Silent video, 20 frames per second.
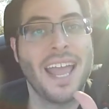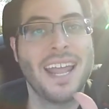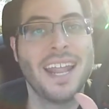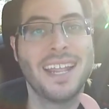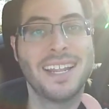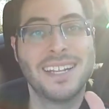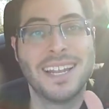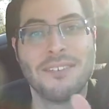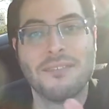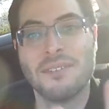
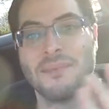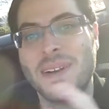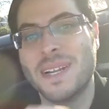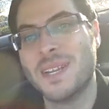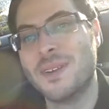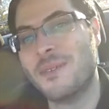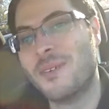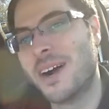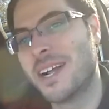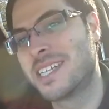and
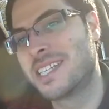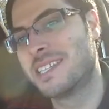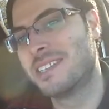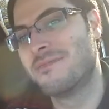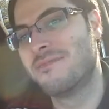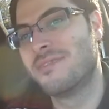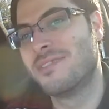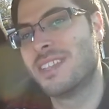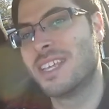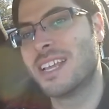everybody who watched
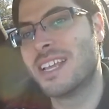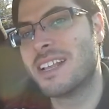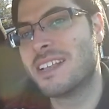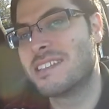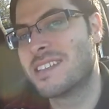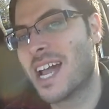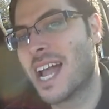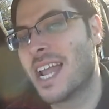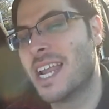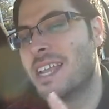the
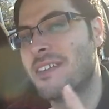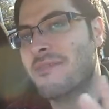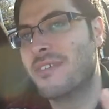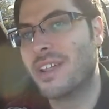anxiety